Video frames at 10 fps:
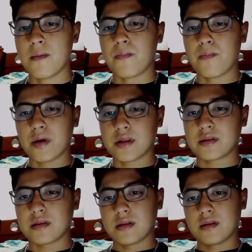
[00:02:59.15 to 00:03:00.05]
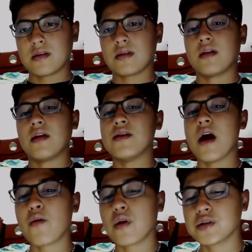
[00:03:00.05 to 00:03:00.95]
but I
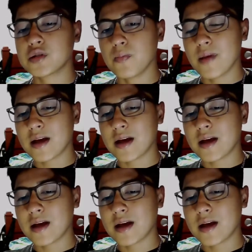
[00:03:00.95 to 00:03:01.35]
want you to make